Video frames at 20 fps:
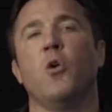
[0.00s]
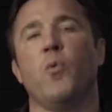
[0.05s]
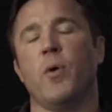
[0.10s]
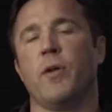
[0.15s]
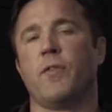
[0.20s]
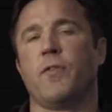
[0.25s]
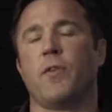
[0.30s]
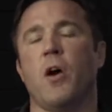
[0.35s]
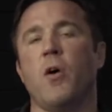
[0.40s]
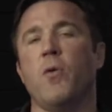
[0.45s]

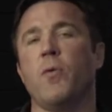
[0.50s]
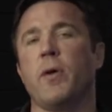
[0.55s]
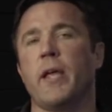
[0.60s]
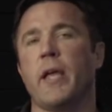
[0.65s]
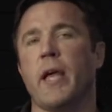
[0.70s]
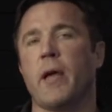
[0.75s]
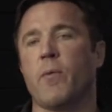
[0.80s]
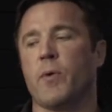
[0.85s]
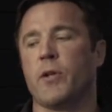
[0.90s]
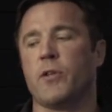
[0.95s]
with
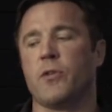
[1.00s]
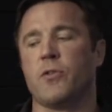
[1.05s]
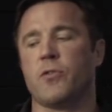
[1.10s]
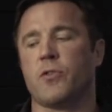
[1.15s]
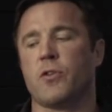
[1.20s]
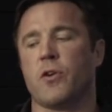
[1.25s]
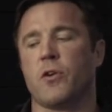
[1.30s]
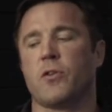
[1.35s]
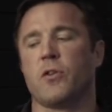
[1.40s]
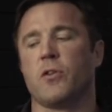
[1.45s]
Tony, and we
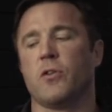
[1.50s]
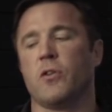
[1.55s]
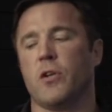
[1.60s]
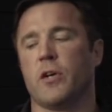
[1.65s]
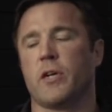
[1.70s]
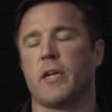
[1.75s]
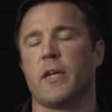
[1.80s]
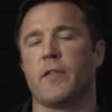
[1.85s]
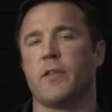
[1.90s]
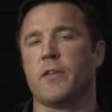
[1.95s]
do start to
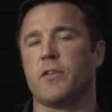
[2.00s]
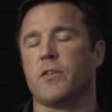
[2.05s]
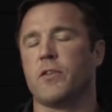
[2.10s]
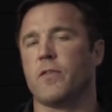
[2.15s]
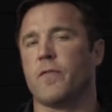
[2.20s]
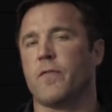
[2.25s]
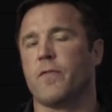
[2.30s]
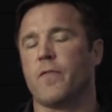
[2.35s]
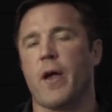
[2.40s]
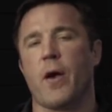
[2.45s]
look at, this
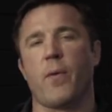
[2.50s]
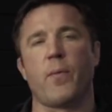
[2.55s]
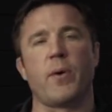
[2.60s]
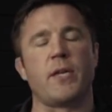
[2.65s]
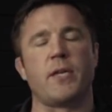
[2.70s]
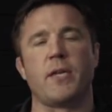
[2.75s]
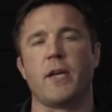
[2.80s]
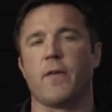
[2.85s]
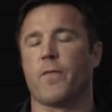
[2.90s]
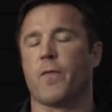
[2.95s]
is a
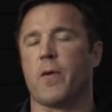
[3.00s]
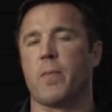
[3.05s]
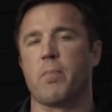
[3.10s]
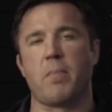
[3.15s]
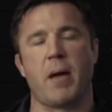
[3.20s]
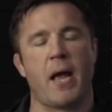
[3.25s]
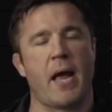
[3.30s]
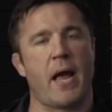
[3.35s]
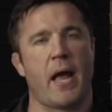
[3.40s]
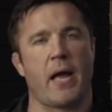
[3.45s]
very
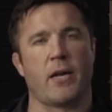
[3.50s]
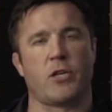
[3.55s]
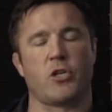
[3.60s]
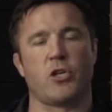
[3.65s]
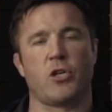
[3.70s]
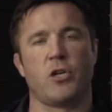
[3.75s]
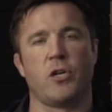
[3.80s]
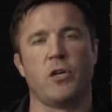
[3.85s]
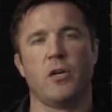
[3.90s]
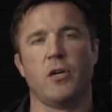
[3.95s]
different
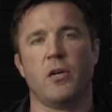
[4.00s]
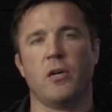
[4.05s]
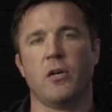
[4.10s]
match.